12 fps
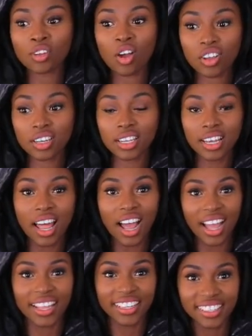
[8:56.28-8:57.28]
Not gonna
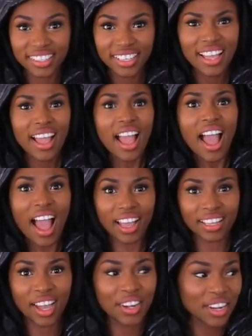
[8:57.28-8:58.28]
lie.
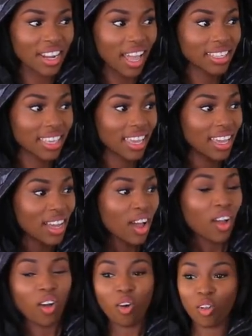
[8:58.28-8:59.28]
I kind of like it.
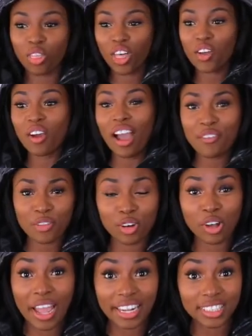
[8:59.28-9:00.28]
Although I
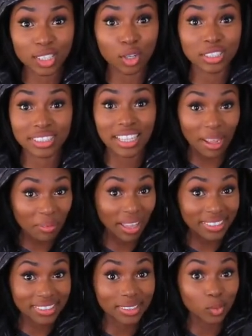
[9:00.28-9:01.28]
feel kind of toasty. I'm
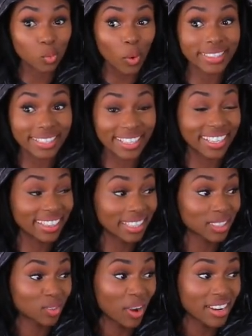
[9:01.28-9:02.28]
like sweating in
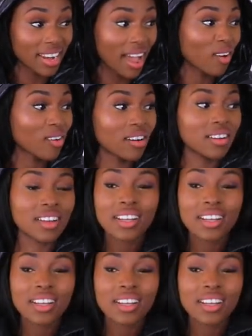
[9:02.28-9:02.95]
this right now.